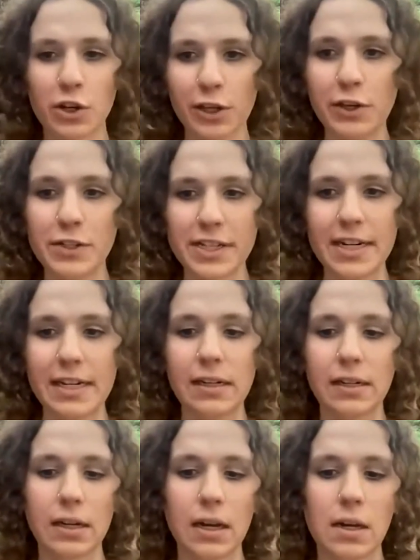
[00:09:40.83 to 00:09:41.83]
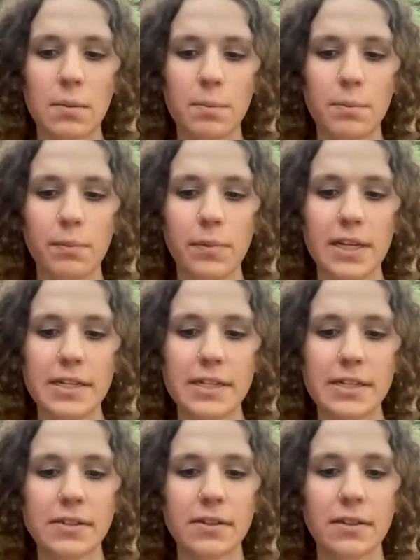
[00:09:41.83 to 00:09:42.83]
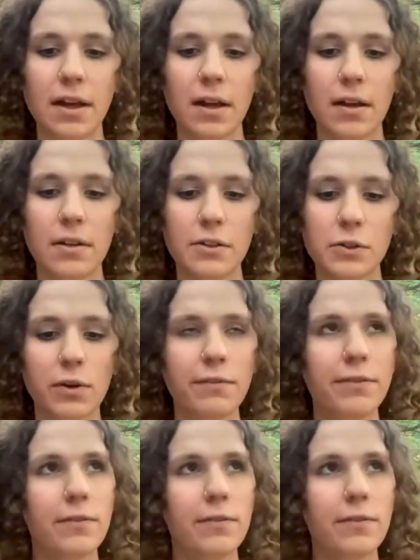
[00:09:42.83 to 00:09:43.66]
that you see is sort of